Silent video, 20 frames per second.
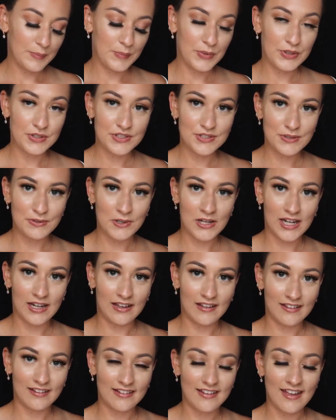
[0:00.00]

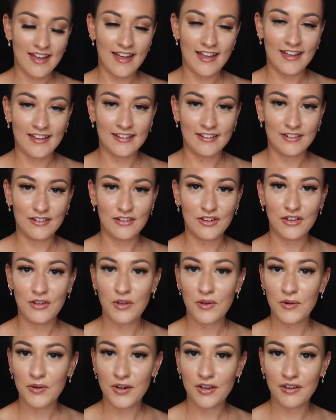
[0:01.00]
mozzarella, and
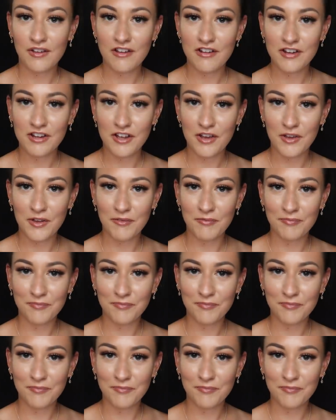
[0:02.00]
oregano.